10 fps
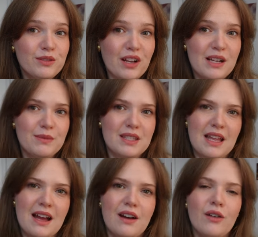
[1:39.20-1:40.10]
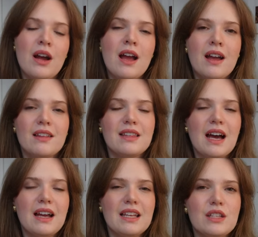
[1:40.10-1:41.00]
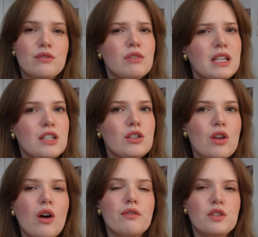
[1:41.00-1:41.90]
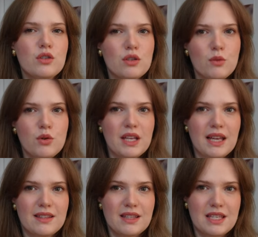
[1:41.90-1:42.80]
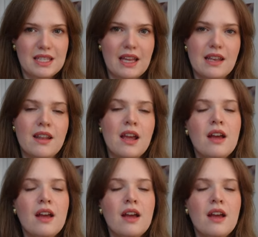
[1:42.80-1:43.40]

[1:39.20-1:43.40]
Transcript: of times now that is really soft and smooth against the skin,